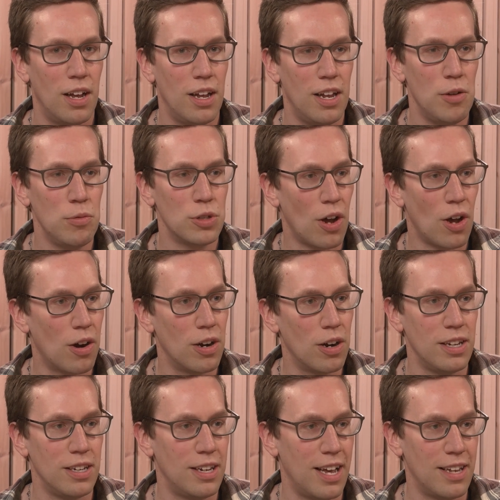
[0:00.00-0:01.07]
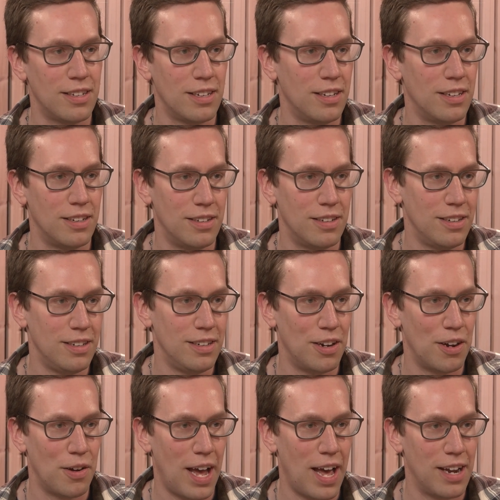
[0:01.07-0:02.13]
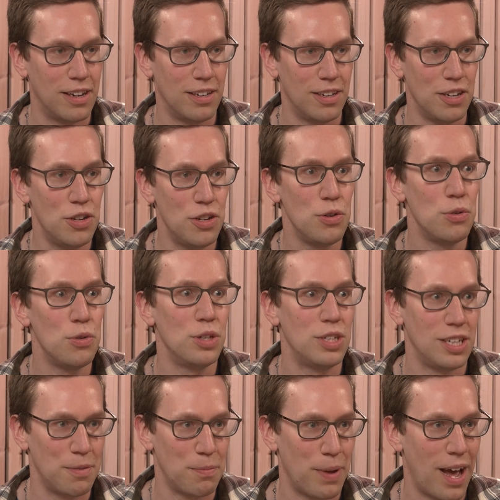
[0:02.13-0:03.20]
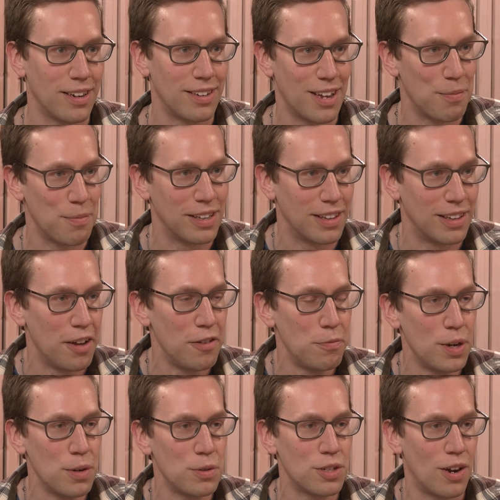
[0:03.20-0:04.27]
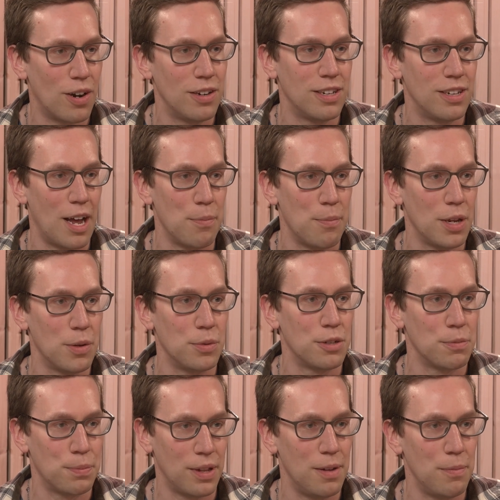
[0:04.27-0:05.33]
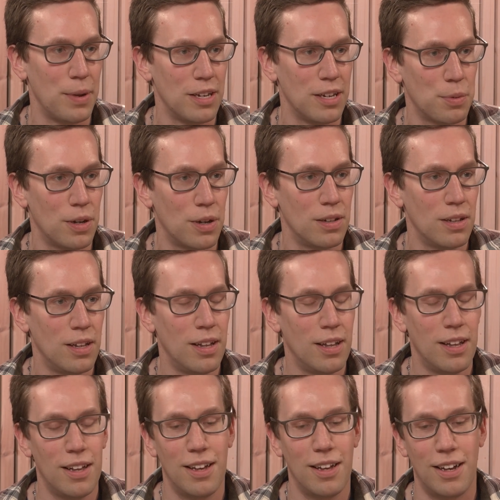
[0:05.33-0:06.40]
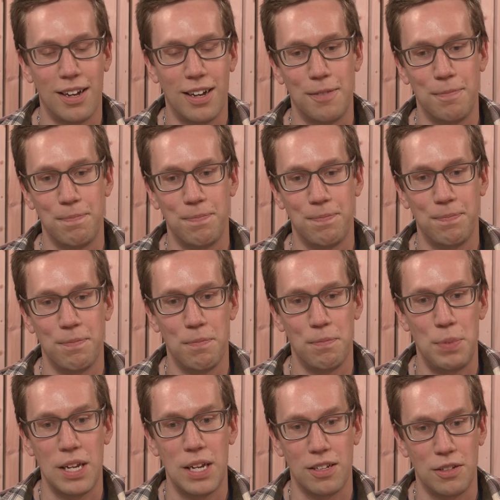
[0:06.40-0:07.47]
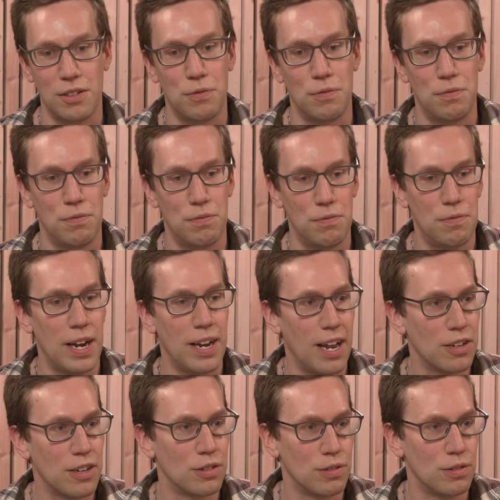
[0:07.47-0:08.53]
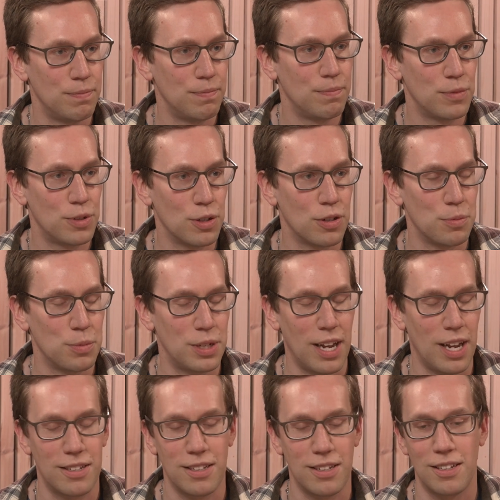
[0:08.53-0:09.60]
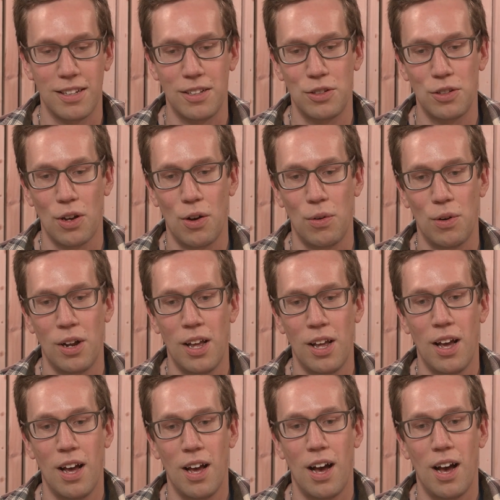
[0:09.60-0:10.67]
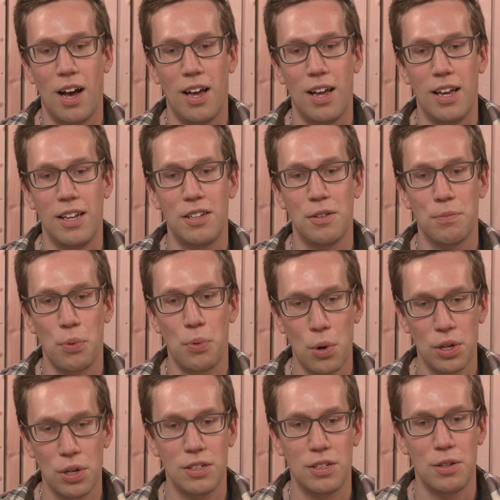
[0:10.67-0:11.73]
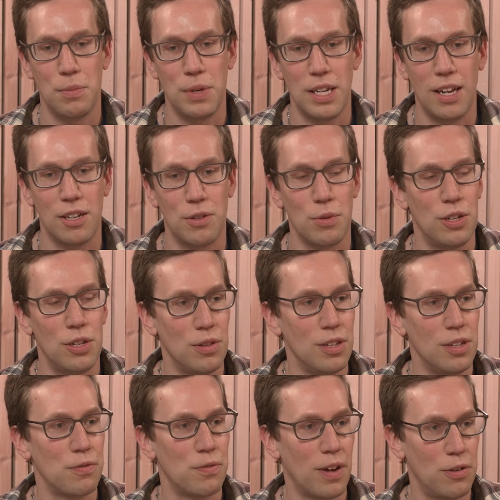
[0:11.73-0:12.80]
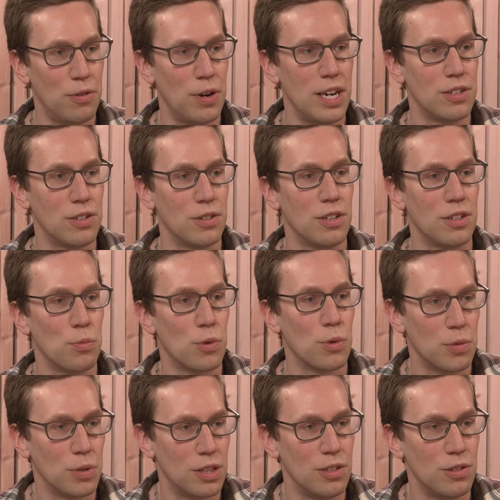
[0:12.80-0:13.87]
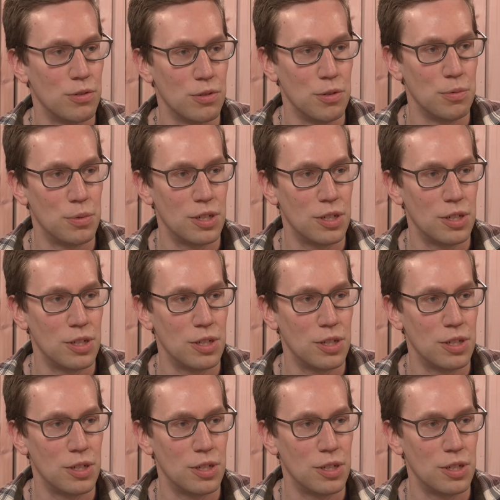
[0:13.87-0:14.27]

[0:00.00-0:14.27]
it was hard. It hasn't you know had a huge impact on my life, but it was hard to not be able to play baseball um, because of financial circumstances. And so it's important to me as we do these fundraisers and work with these groups